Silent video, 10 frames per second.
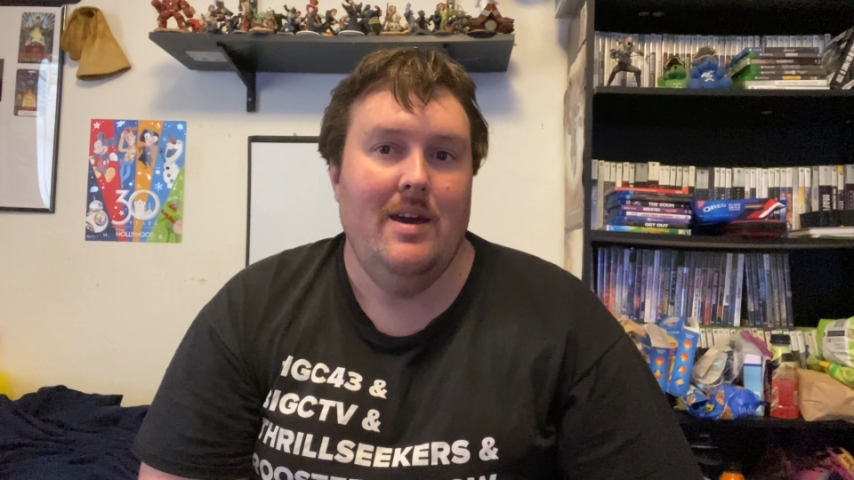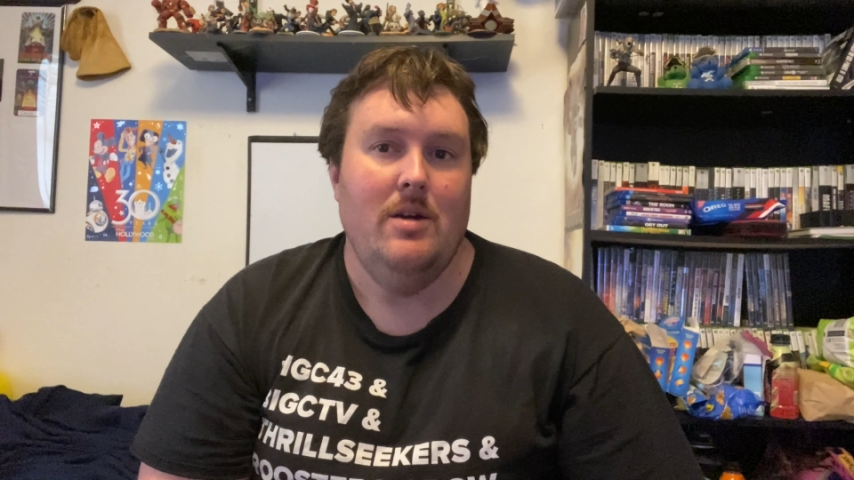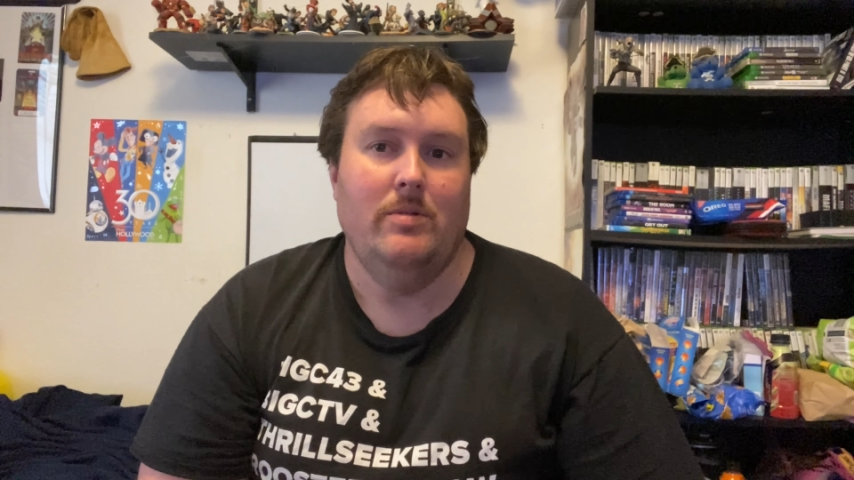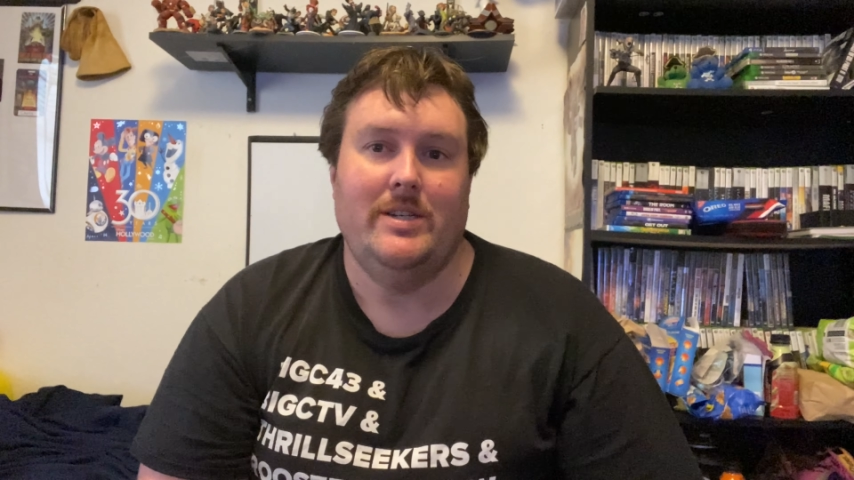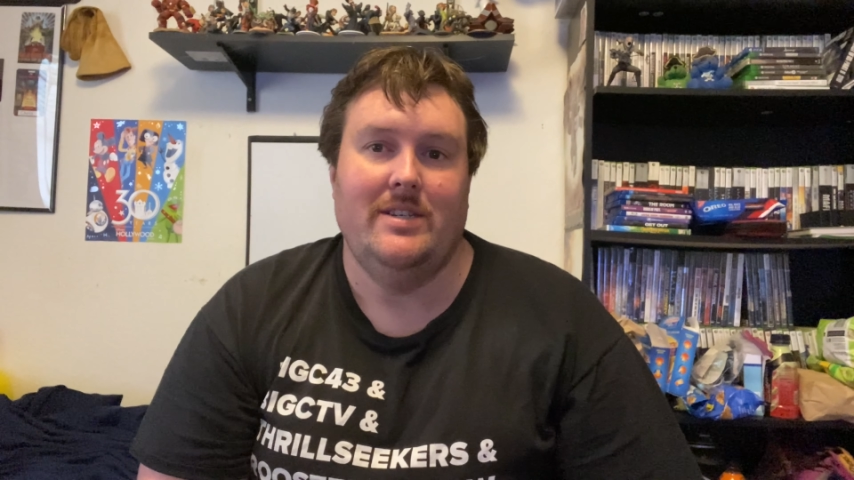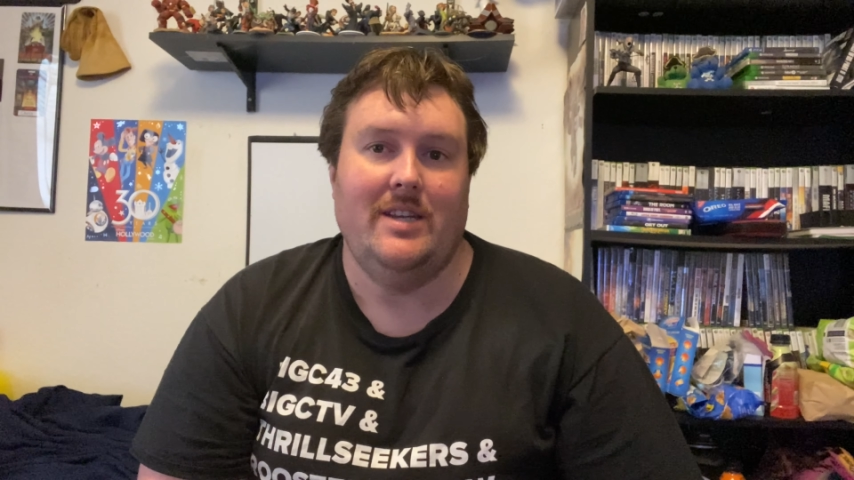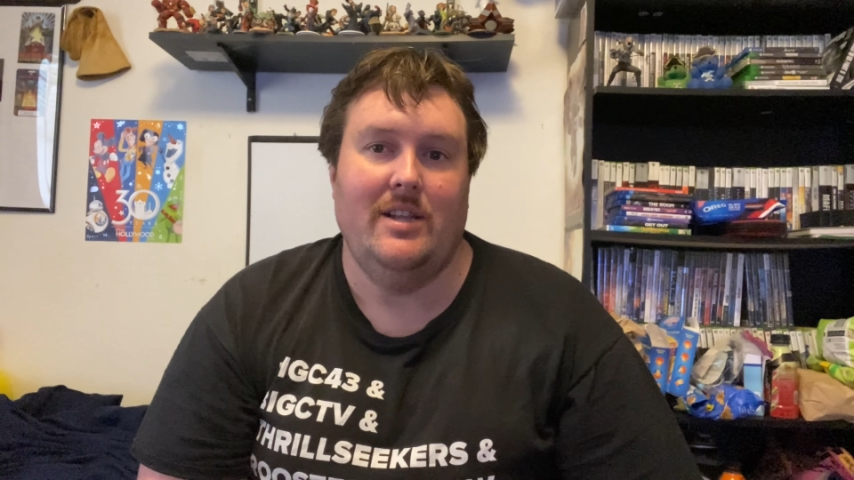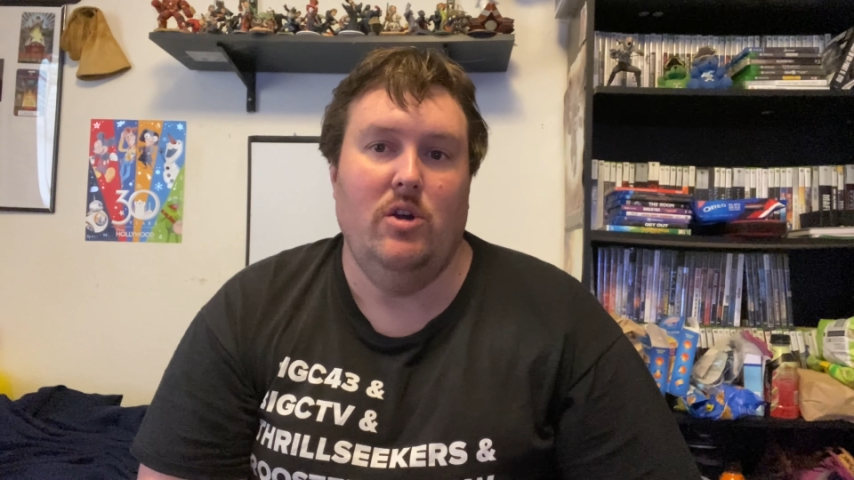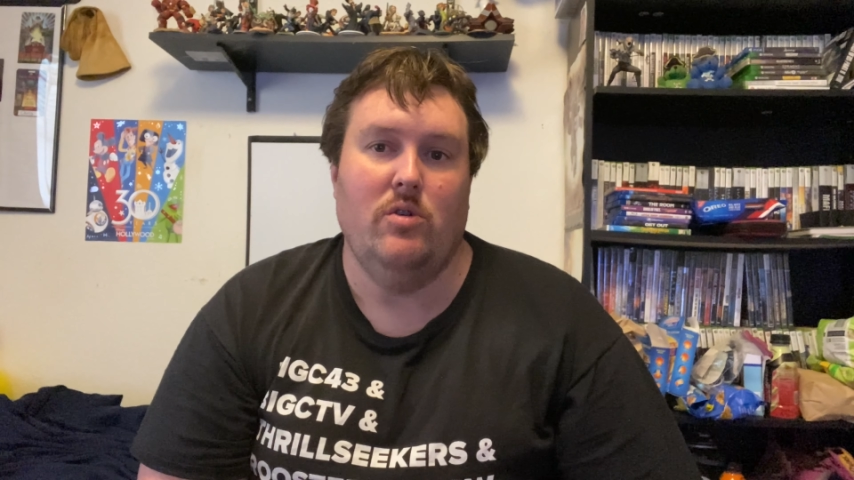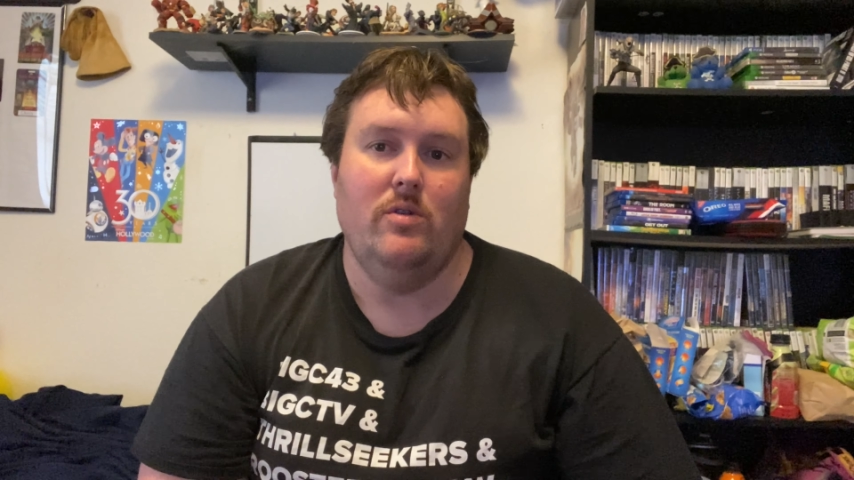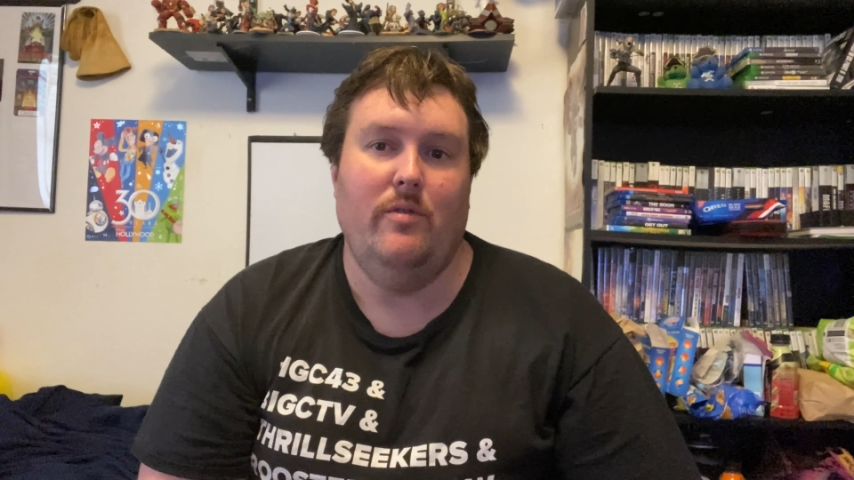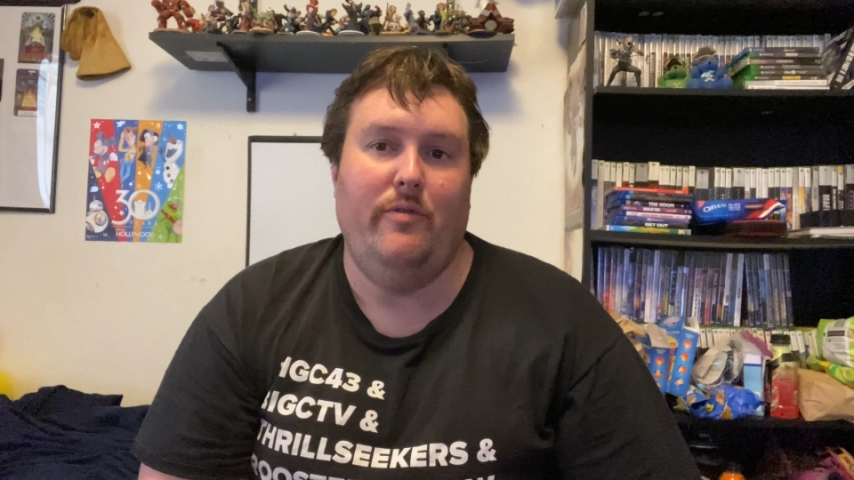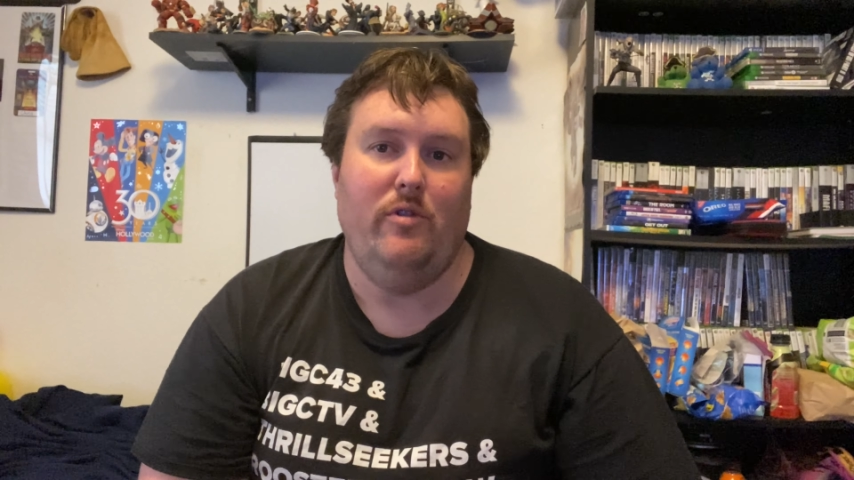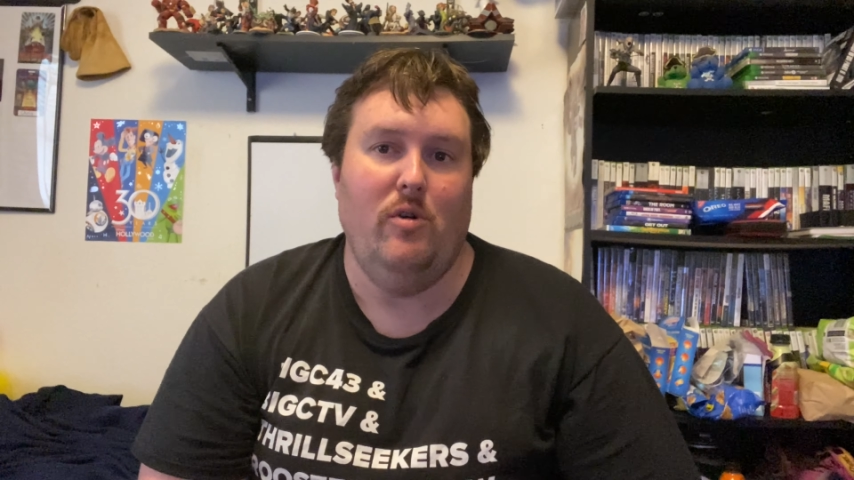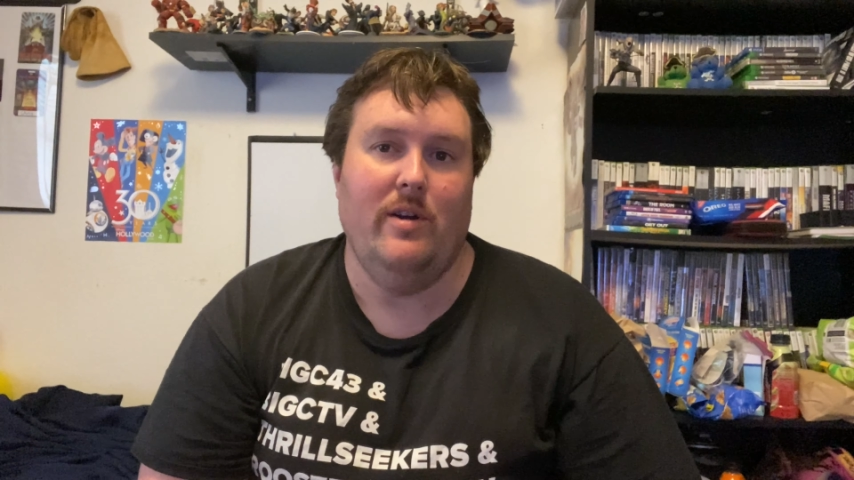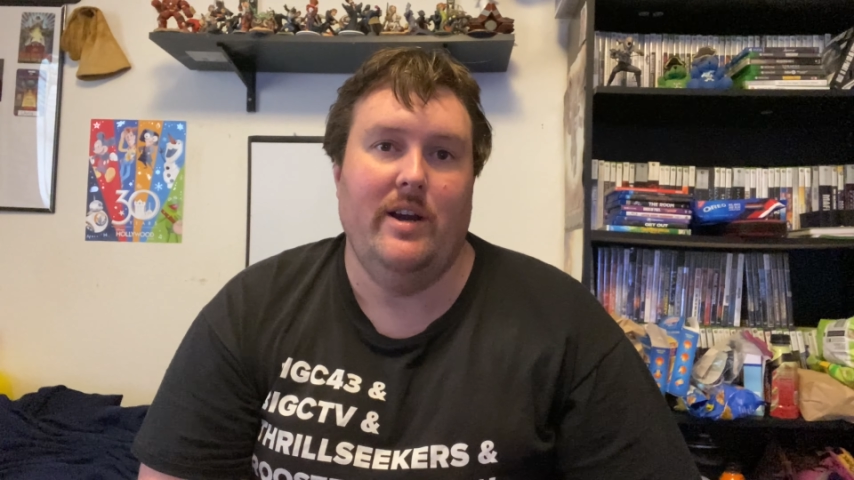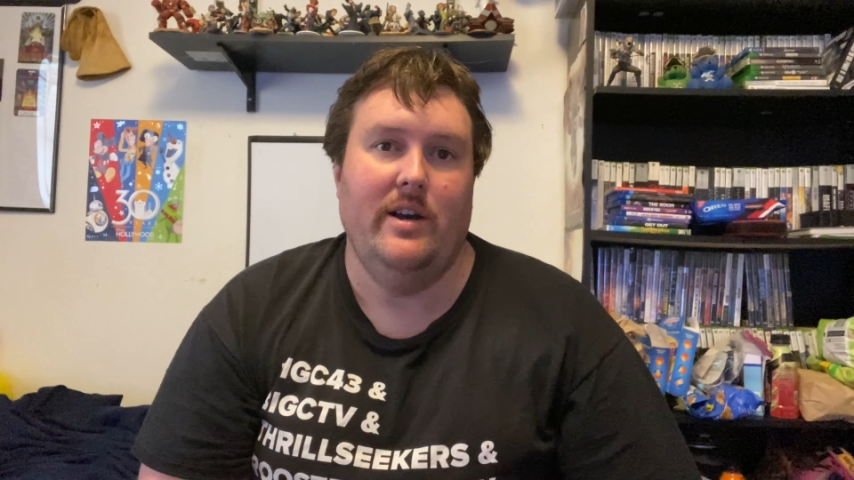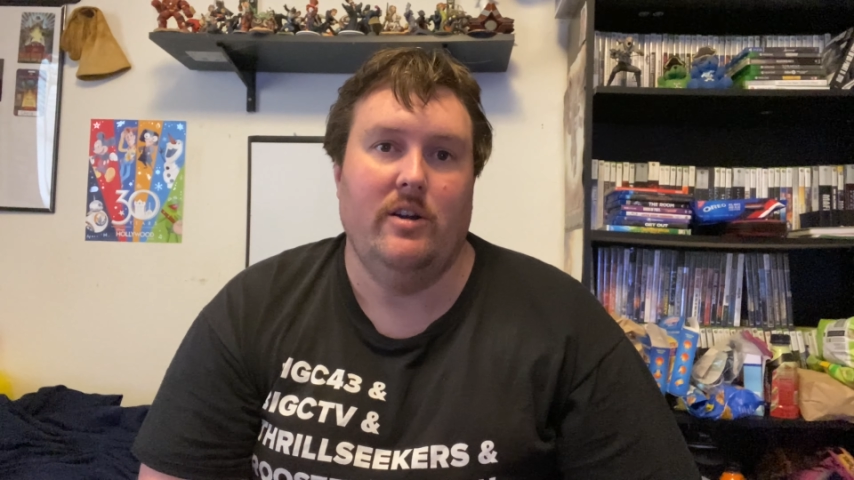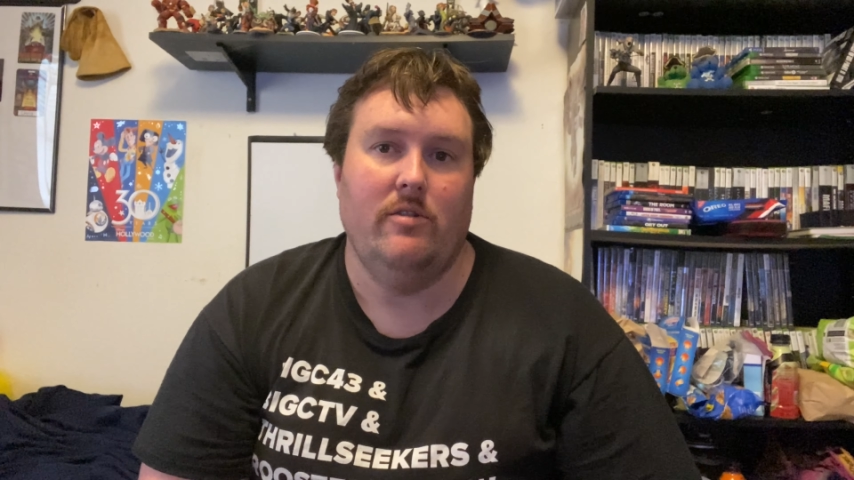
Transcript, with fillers: which is a local Florida